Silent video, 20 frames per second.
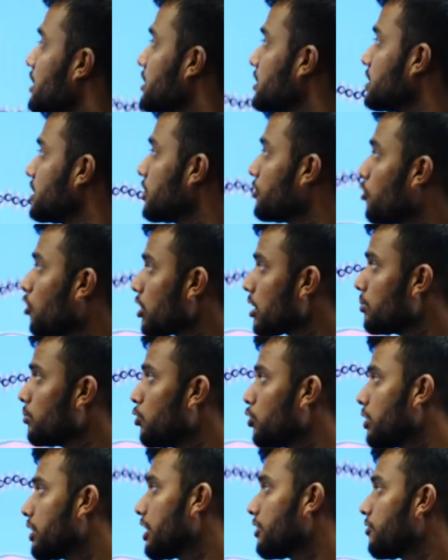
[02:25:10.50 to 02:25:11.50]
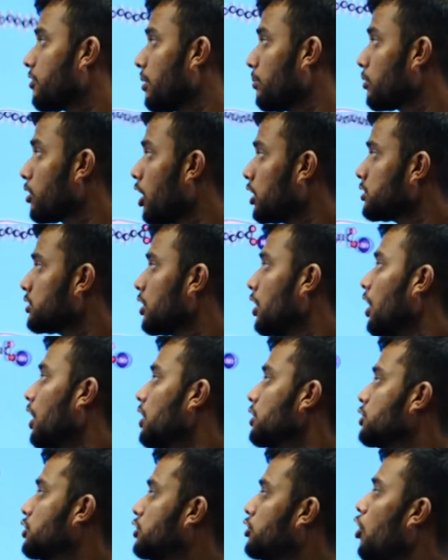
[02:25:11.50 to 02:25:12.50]
necessary for removing dirt from cloth.
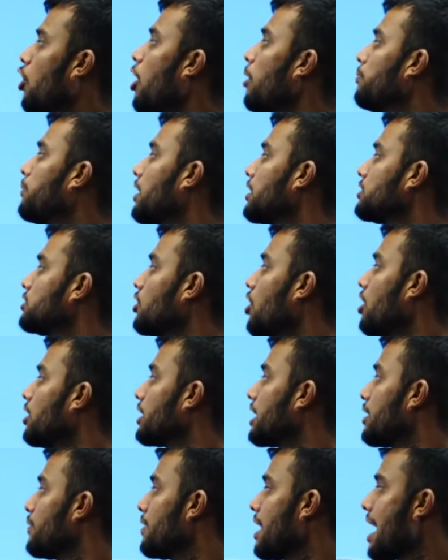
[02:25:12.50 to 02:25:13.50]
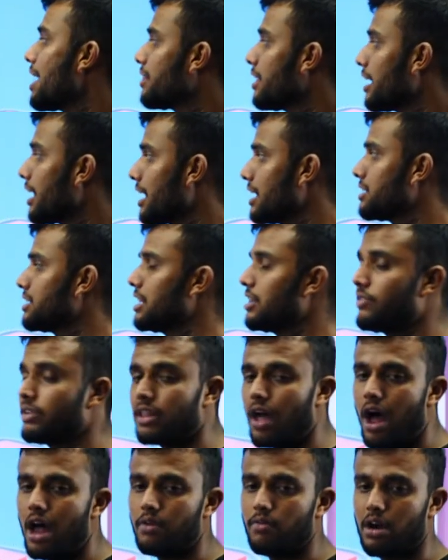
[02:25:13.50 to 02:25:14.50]
Soap does not give lather easily
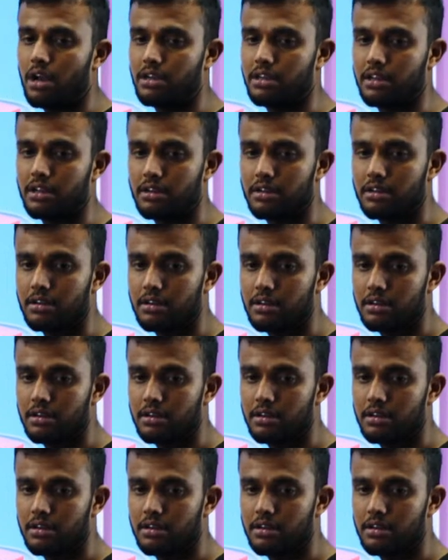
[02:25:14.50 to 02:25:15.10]
with hard water.